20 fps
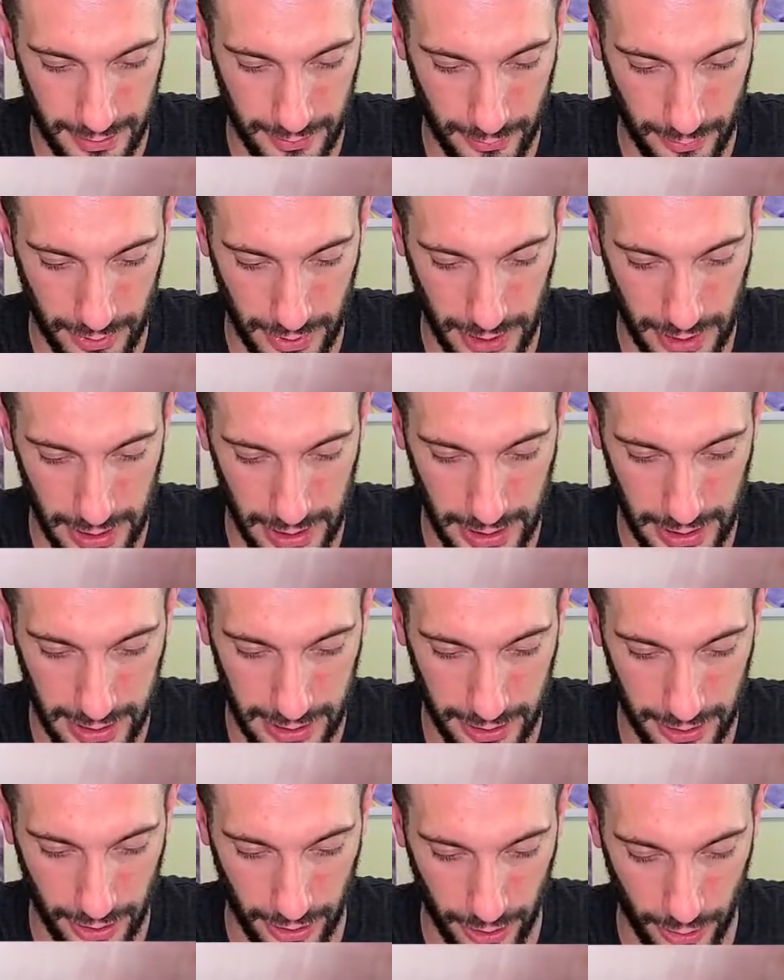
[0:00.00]
Really
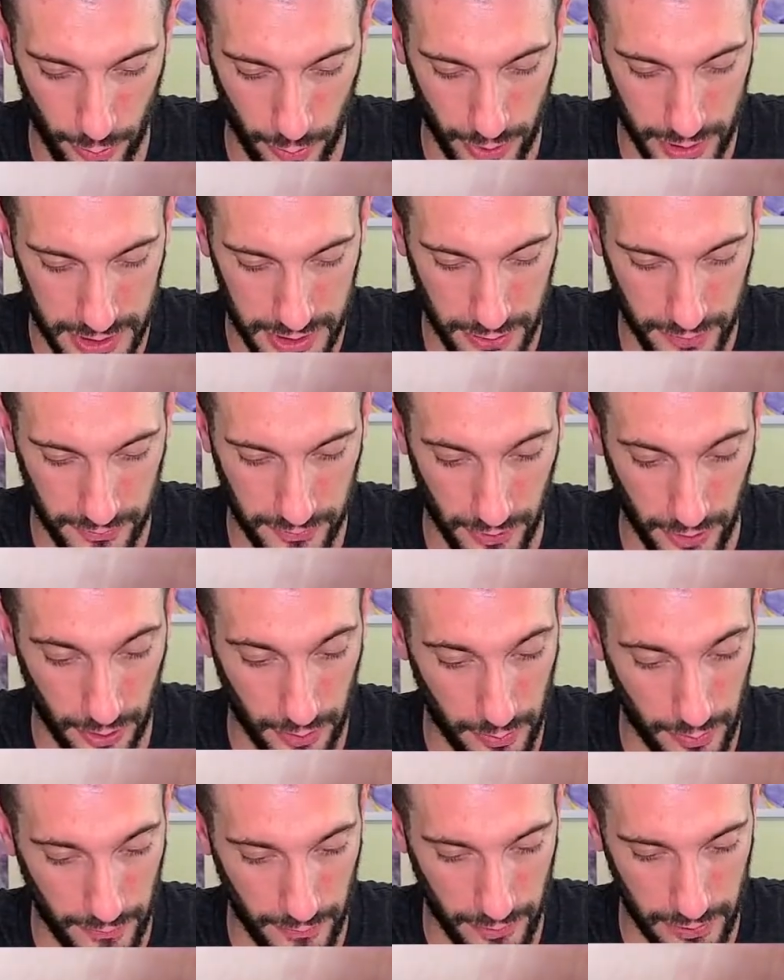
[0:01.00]
liking the artwork so
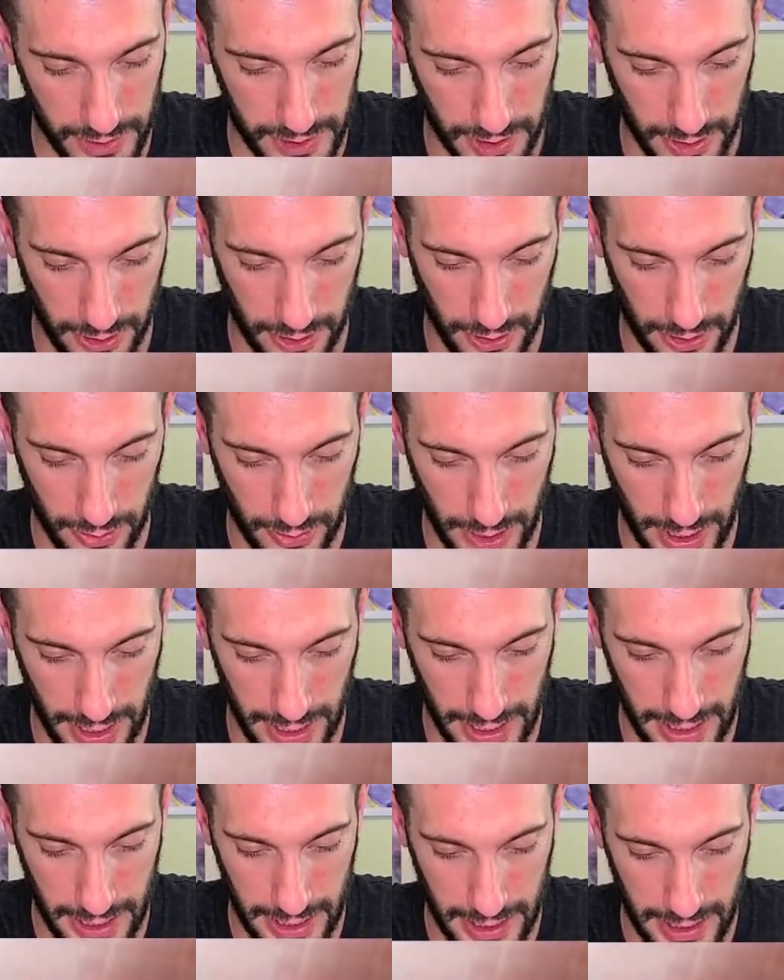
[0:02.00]
far, Reverse Holo
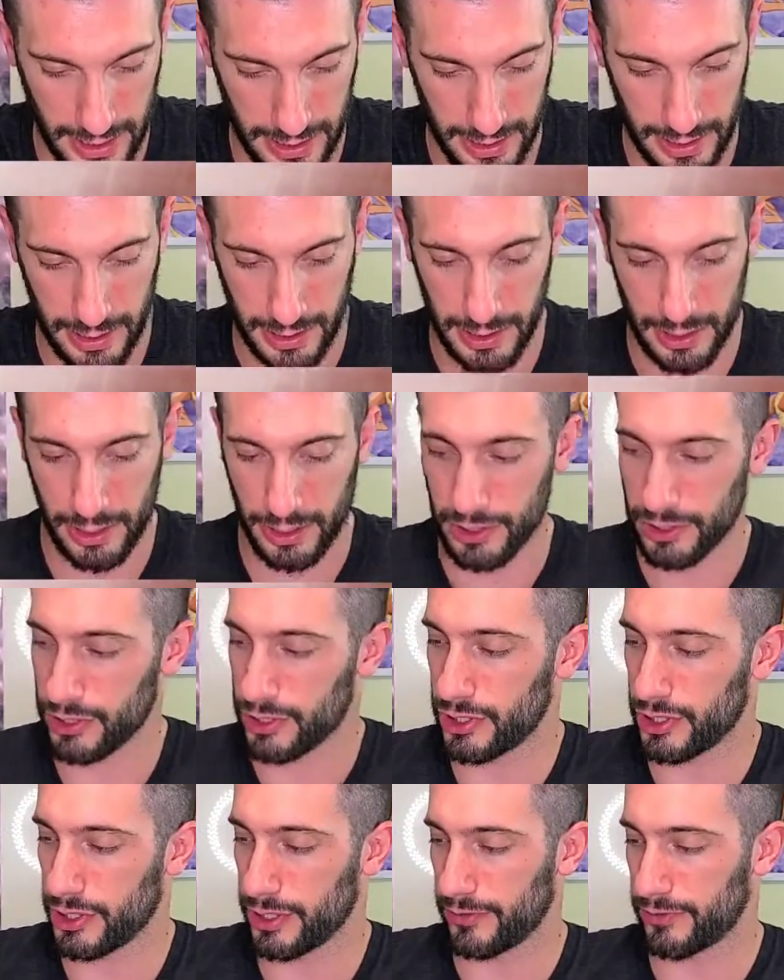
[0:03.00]
and
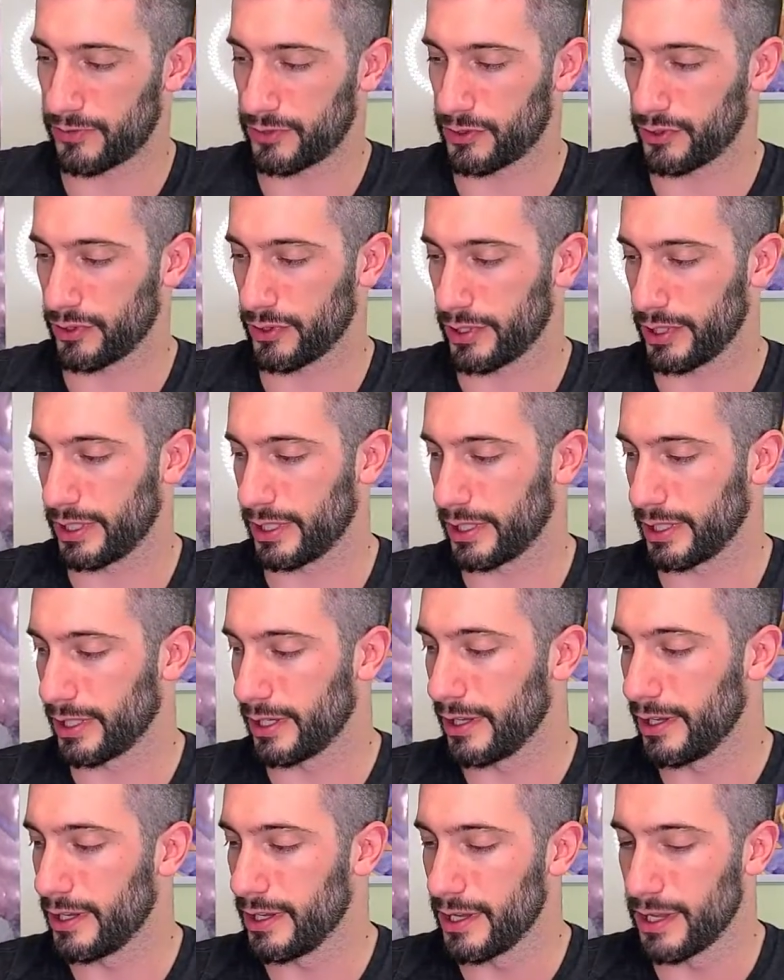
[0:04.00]
Shiftry.
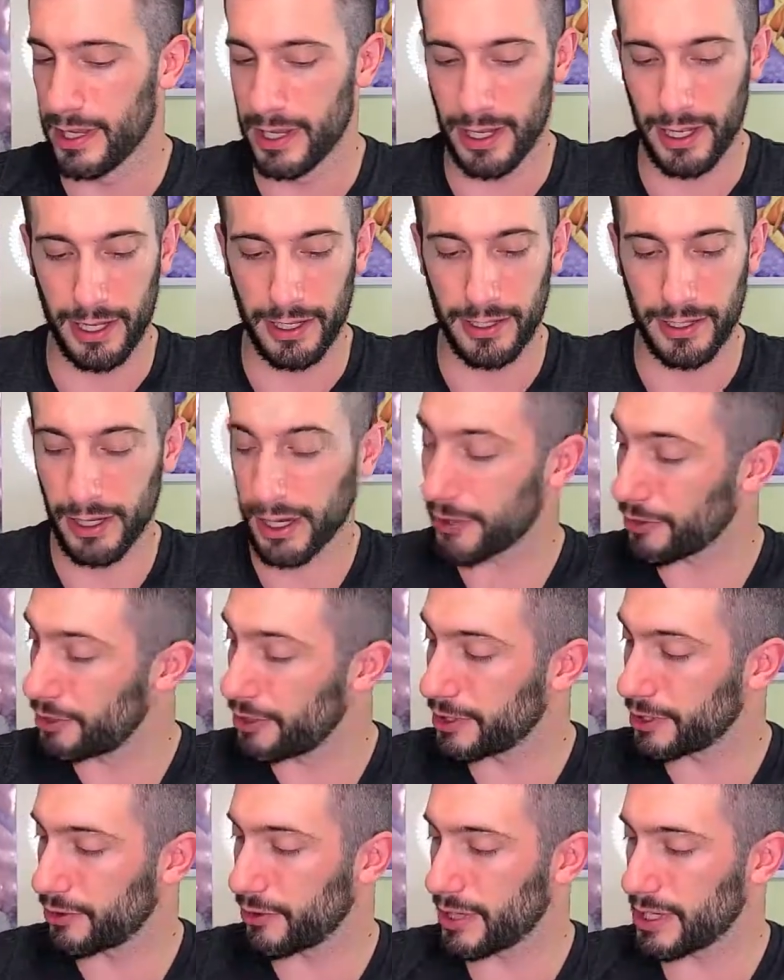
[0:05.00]

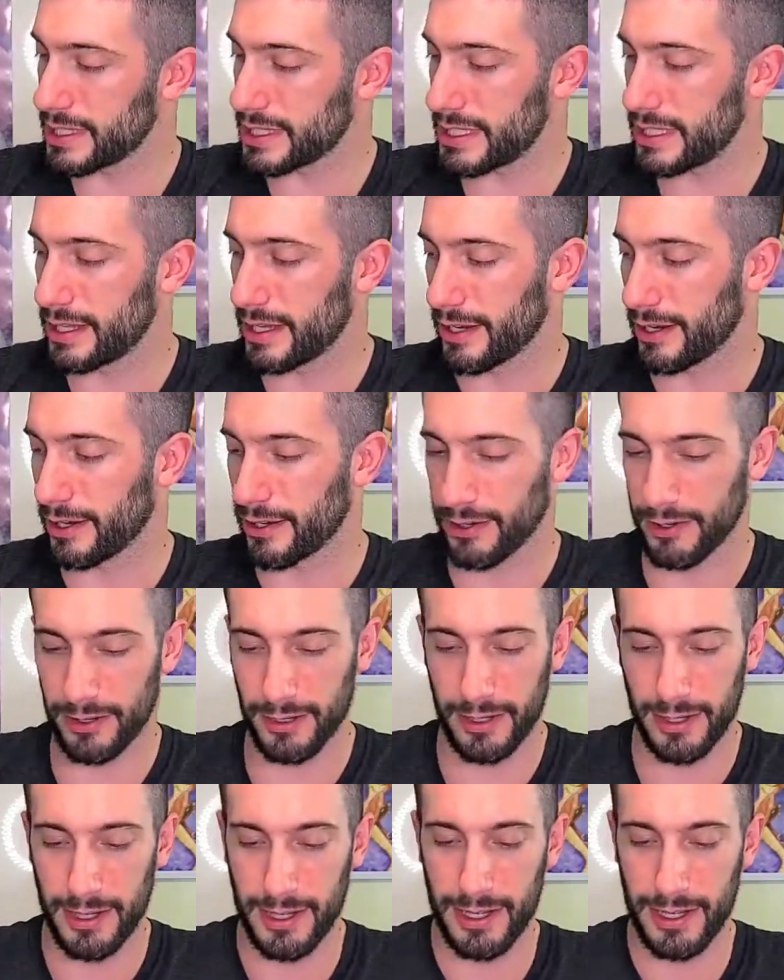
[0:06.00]
Nothing crazy there.